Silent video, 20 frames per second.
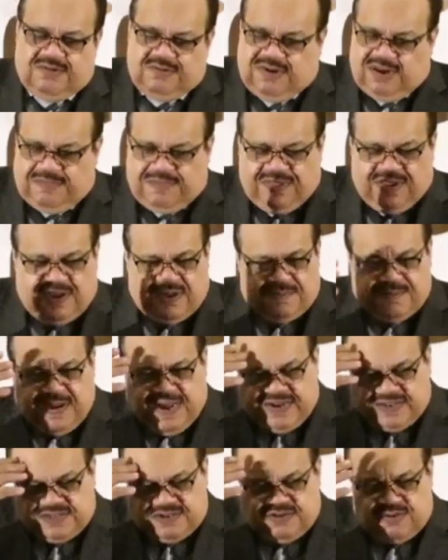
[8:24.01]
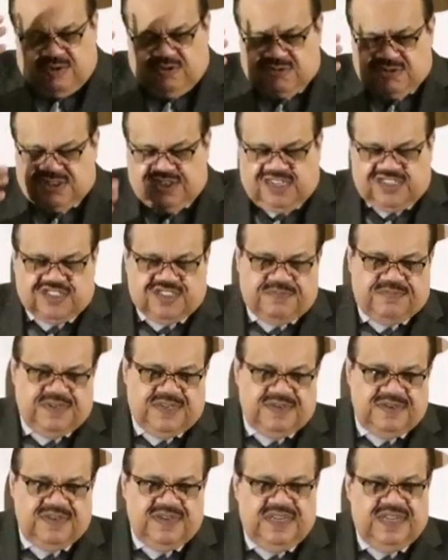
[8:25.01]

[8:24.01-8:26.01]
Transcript: Well, I'm thinking back to an Old Testament